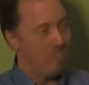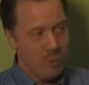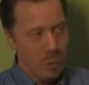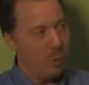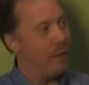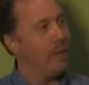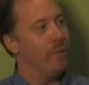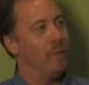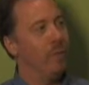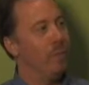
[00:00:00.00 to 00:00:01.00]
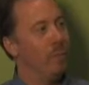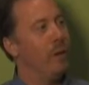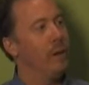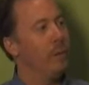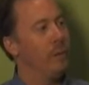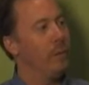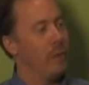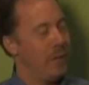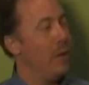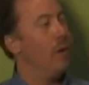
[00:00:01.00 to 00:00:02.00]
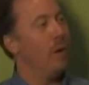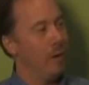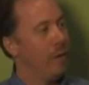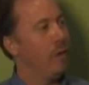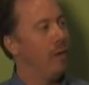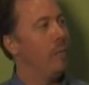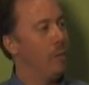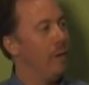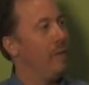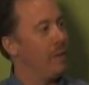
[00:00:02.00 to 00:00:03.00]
totally different from what was here. Right. Previously. Now,